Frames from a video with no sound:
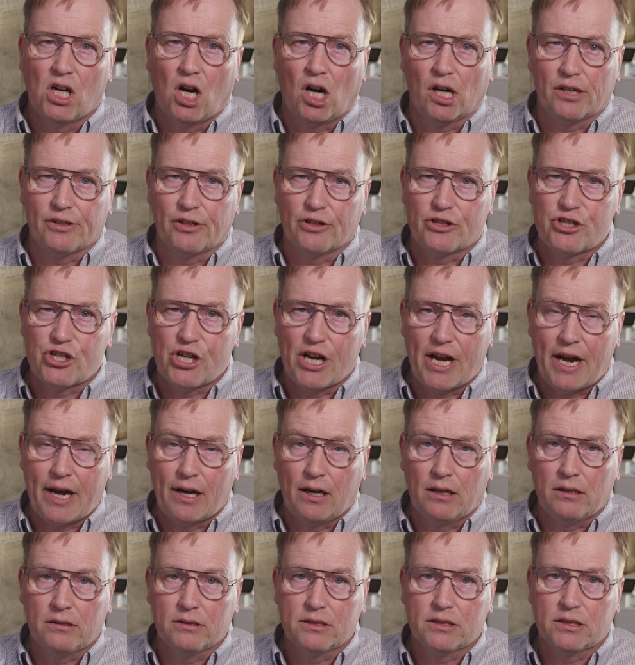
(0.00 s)
are the
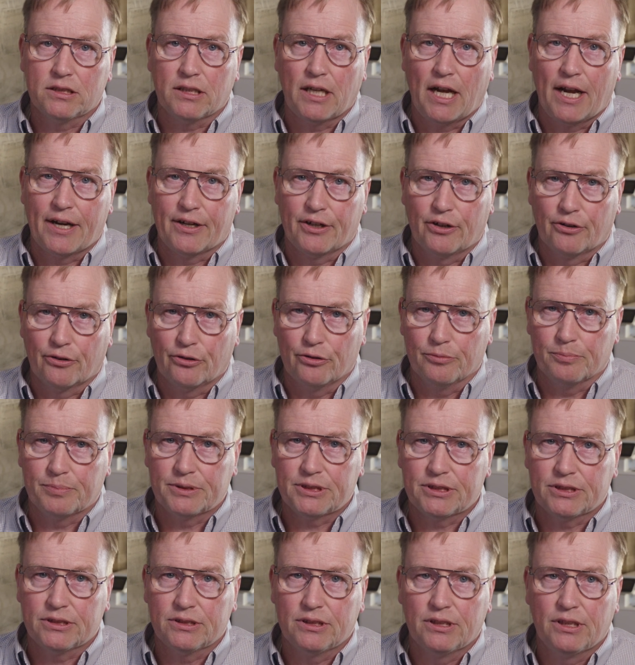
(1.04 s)
channels and
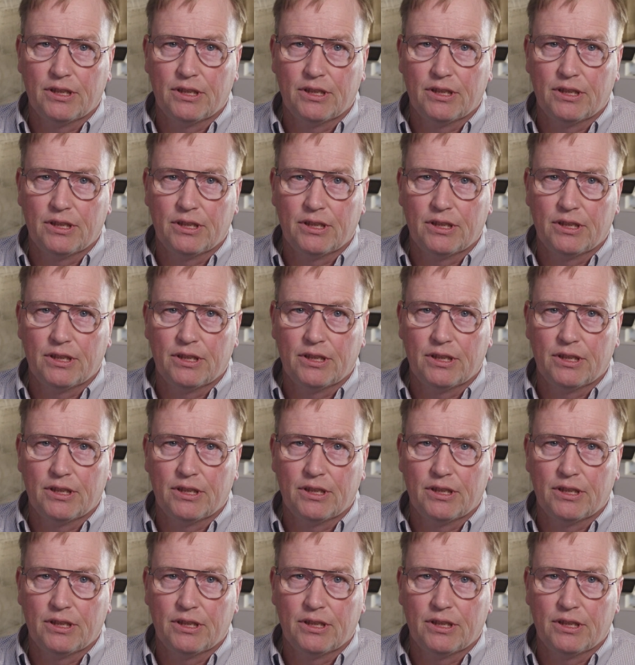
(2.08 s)
groups.